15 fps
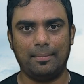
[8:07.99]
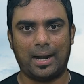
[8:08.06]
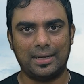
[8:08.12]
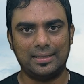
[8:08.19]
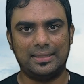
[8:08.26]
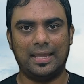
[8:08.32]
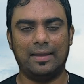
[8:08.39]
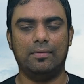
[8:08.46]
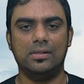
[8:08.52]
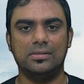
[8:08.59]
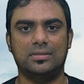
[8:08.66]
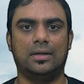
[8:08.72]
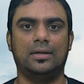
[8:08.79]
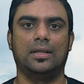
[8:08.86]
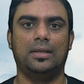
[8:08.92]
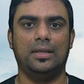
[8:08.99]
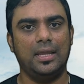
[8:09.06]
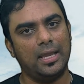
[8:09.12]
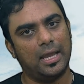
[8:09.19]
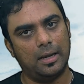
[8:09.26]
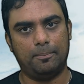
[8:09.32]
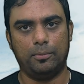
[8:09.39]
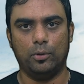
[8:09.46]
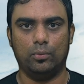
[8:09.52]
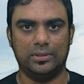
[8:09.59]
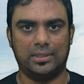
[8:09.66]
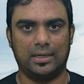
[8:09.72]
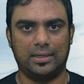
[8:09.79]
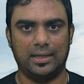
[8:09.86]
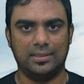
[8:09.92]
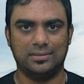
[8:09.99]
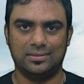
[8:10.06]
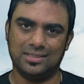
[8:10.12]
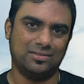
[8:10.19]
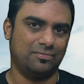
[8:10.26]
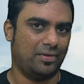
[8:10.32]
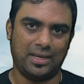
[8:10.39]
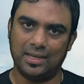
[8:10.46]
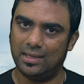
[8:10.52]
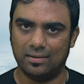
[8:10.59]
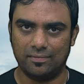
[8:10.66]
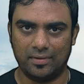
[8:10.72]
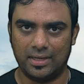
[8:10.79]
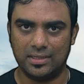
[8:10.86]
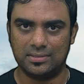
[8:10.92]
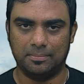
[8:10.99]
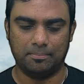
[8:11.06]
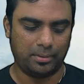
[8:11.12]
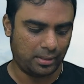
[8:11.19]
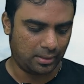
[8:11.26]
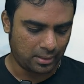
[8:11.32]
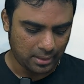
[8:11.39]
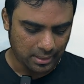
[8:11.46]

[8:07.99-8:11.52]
and they will certainly help you with that, guys. This is very simple.